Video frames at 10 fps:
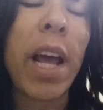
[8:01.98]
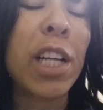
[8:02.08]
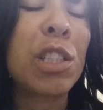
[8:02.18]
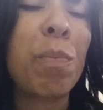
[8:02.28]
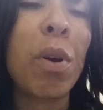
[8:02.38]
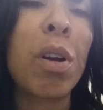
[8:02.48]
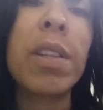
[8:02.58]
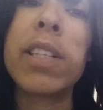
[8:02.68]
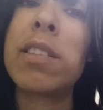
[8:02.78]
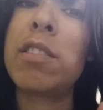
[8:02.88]
expert.
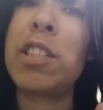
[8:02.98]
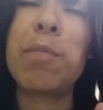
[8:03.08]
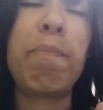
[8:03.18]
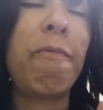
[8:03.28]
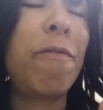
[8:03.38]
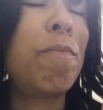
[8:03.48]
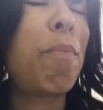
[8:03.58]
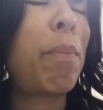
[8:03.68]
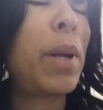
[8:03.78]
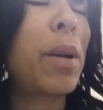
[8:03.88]
This is just
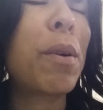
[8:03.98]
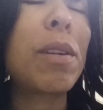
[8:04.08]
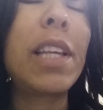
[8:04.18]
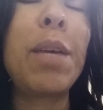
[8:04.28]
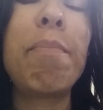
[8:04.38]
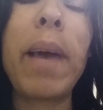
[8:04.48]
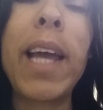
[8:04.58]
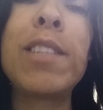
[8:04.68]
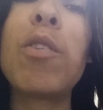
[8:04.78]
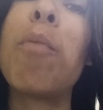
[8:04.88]
purely
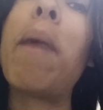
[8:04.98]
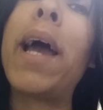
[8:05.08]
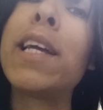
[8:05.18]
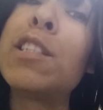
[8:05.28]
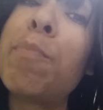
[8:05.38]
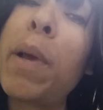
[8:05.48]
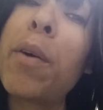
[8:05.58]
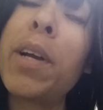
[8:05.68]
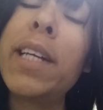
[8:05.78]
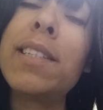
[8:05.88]
based on my
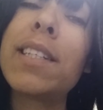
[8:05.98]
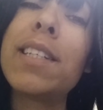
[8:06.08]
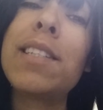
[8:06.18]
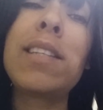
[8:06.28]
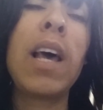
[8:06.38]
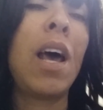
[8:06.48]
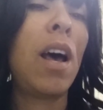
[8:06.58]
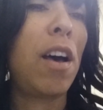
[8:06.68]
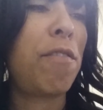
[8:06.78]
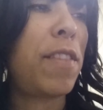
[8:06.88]
experiences
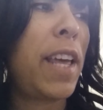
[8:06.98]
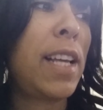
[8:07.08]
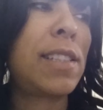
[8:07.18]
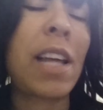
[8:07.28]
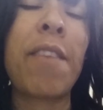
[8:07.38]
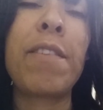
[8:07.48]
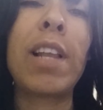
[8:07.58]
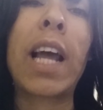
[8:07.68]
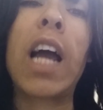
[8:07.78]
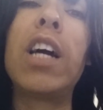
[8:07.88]
of things that I feel
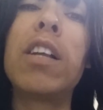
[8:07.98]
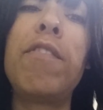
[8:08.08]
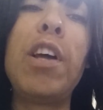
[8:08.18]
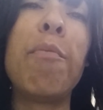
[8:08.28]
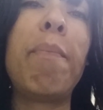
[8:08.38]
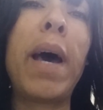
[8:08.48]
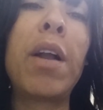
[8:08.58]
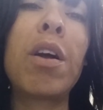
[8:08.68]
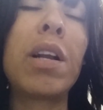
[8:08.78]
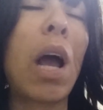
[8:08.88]
like I could have done
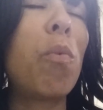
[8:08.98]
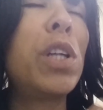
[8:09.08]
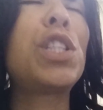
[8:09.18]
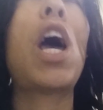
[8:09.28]
better. And I wish